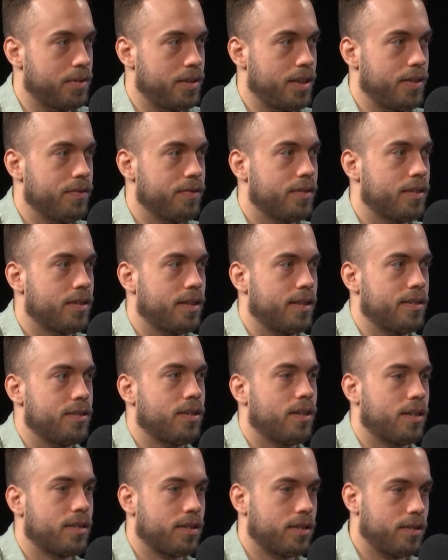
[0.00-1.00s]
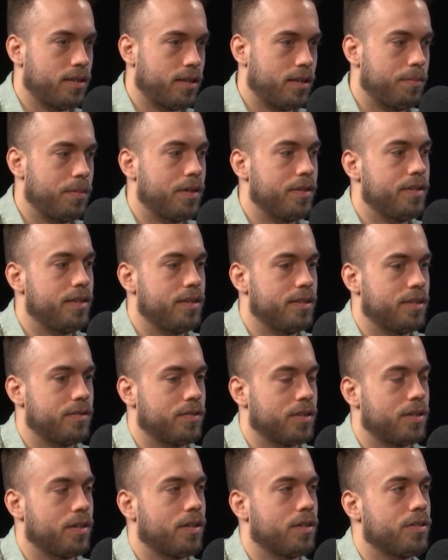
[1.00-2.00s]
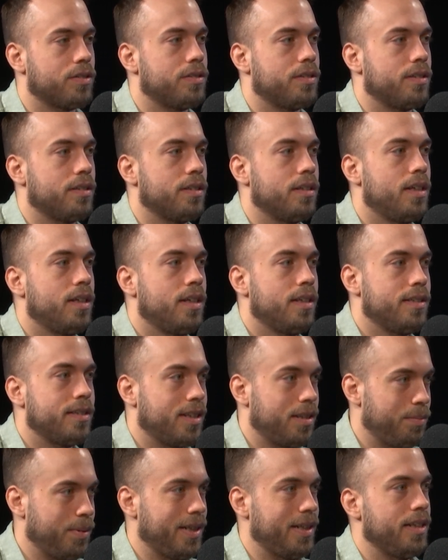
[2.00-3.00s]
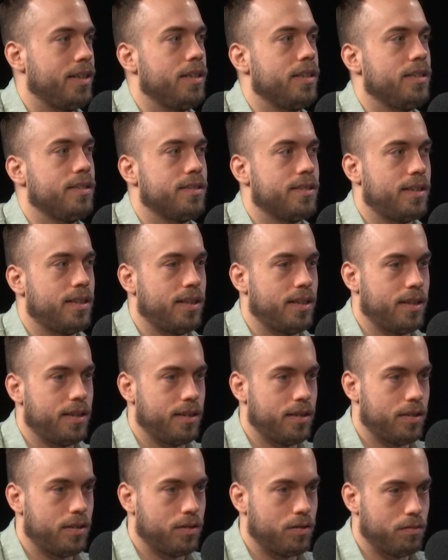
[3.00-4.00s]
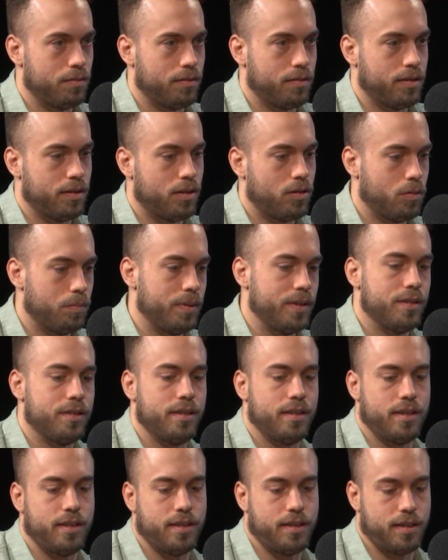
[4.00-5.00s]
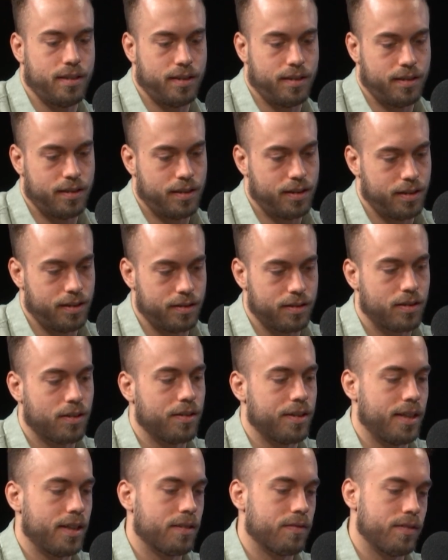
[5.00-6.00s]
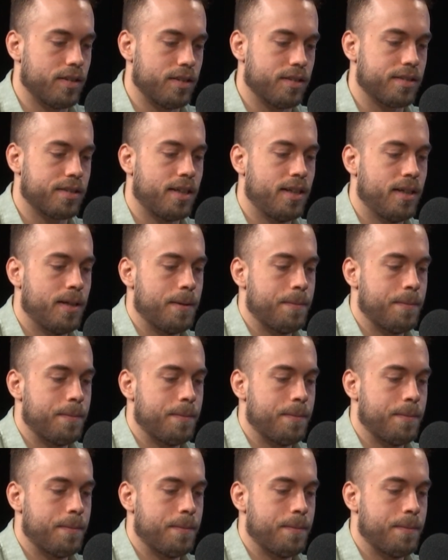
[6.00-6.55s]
And they've kind of talked a lot about this in regards to diabetes and obesity and cardiac risk.